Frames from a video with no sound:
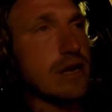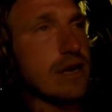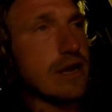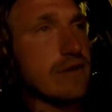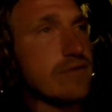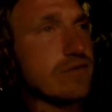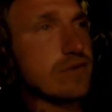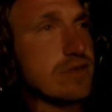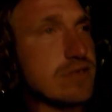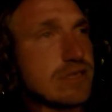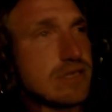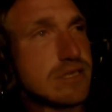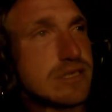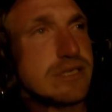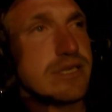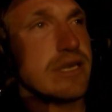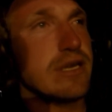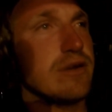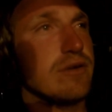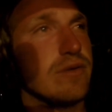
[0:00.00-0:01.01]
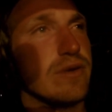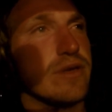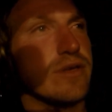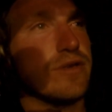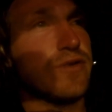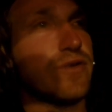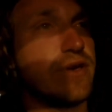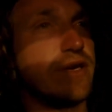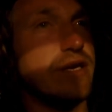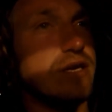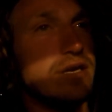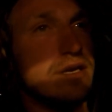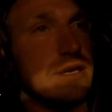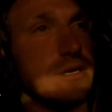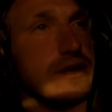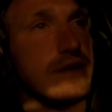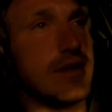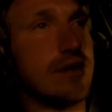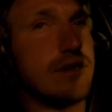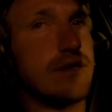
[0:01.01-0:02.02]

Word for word: ever since I quit drinking,